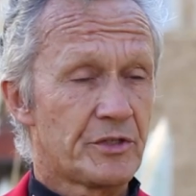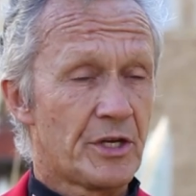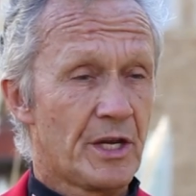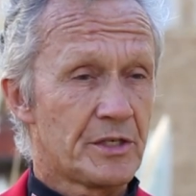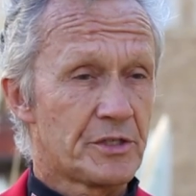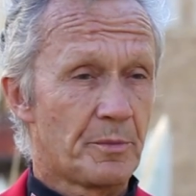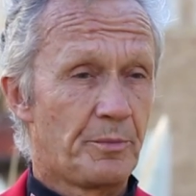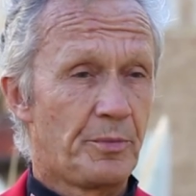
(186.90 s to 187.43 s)
a
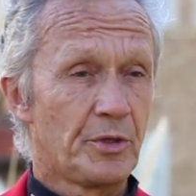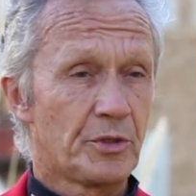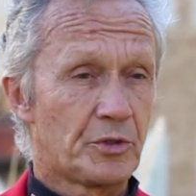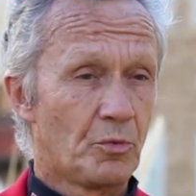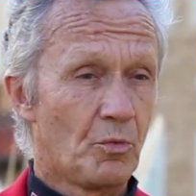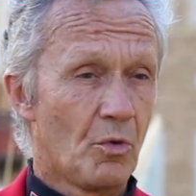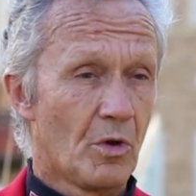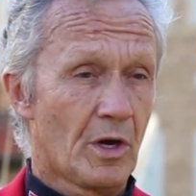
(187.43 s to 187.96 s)
chance to put
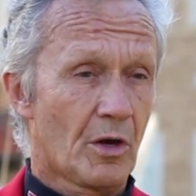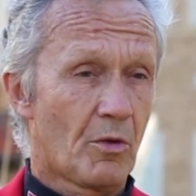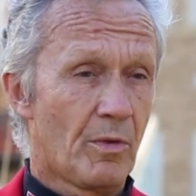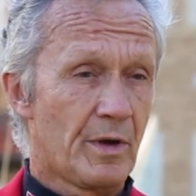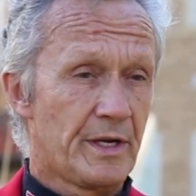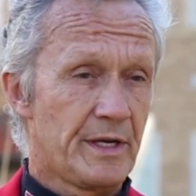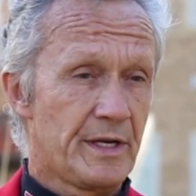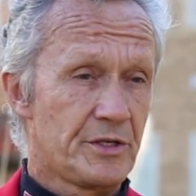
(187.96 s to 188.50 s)
to work
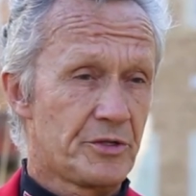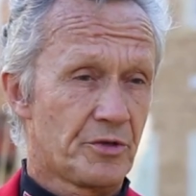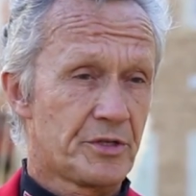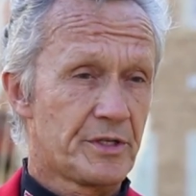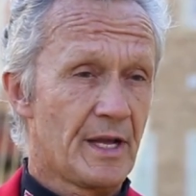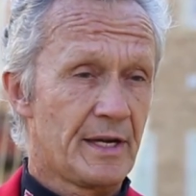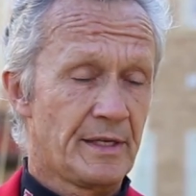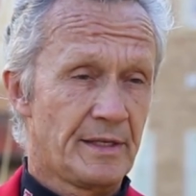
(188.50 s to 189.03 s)
what it is you're
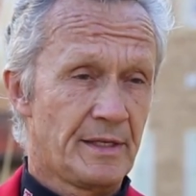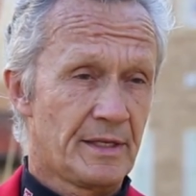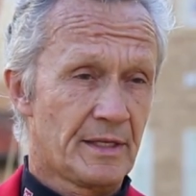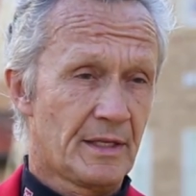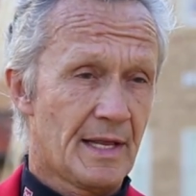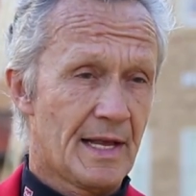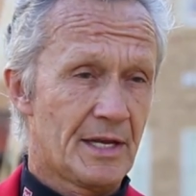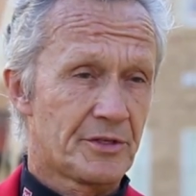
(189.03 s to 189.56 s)
studying in a
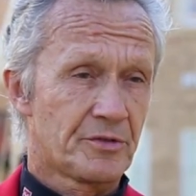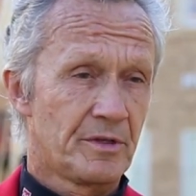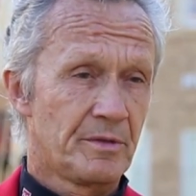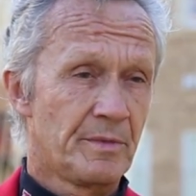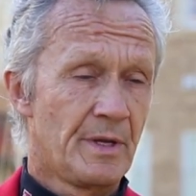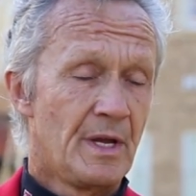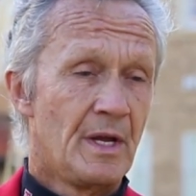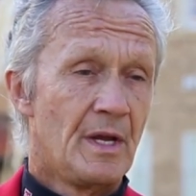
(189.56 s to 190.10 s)
classroom,